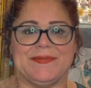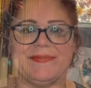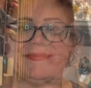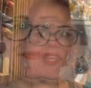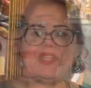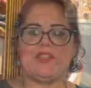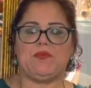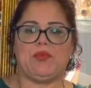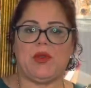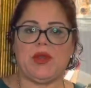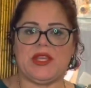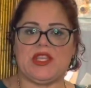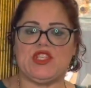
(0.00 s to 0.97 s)
This
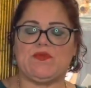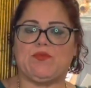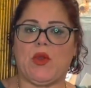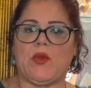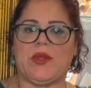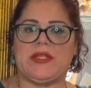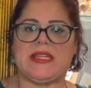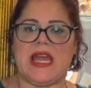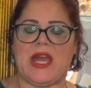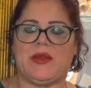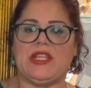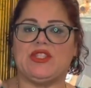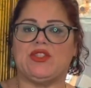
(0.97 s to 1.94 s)
book is broken
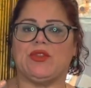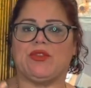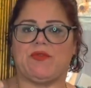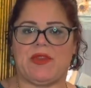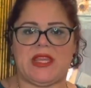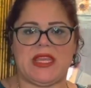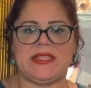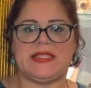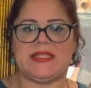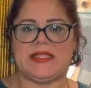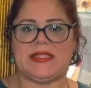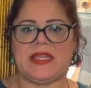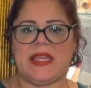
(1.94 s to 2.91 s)
down into three
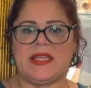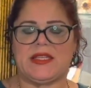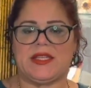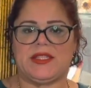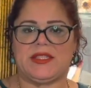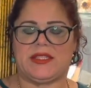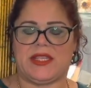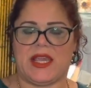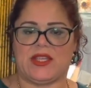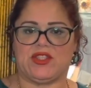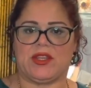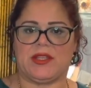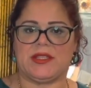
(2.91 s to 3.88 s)
distinct
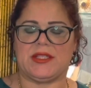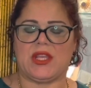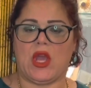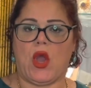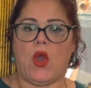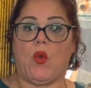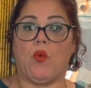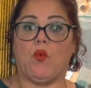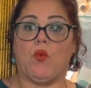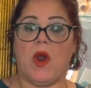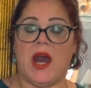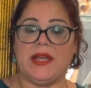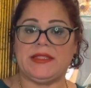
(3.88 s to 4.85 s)
sections:
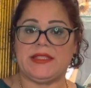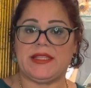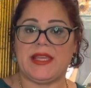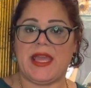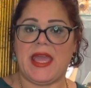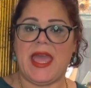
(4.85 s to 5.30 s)
want,